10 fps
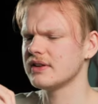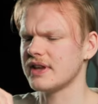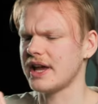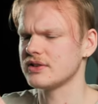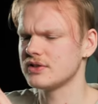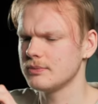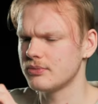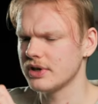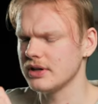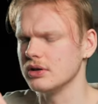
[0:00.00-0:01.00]
is actually
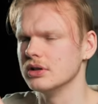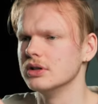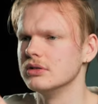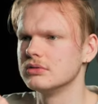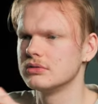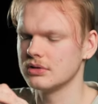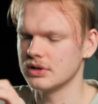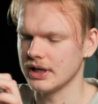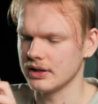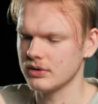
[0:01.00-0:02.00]
pretty good.
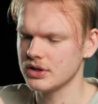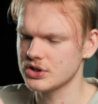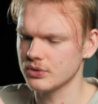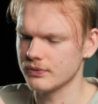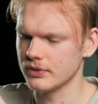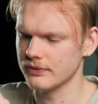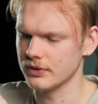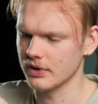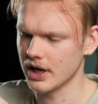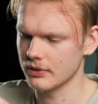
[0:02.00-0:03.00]
Like, you can shoot for a
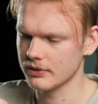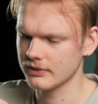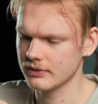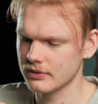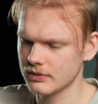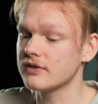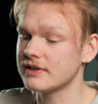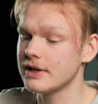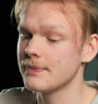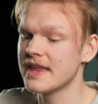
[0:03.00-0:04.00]
few hours. And
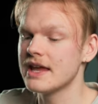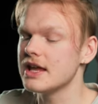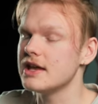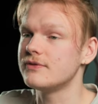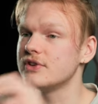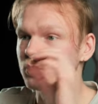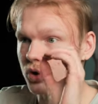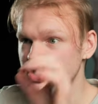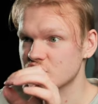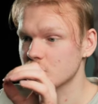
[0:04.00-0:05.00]
honestly, if it
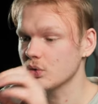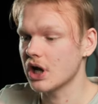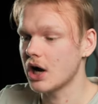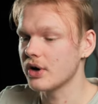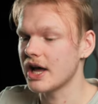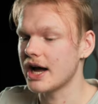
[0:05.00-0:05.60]
weren't so loud,